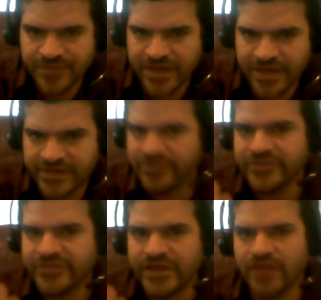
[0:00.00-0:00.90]

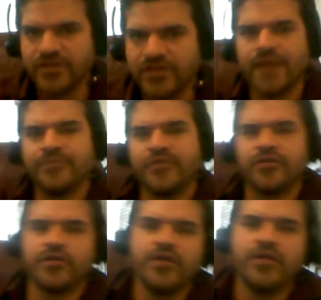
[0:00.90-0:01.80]
activities, the
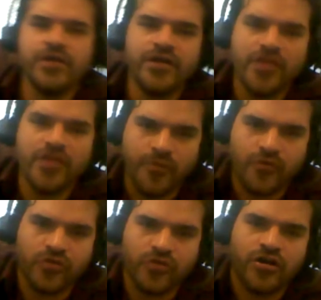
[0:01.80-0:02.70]
helicopter, the
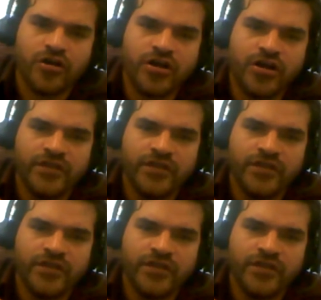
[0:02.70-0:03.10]
boat along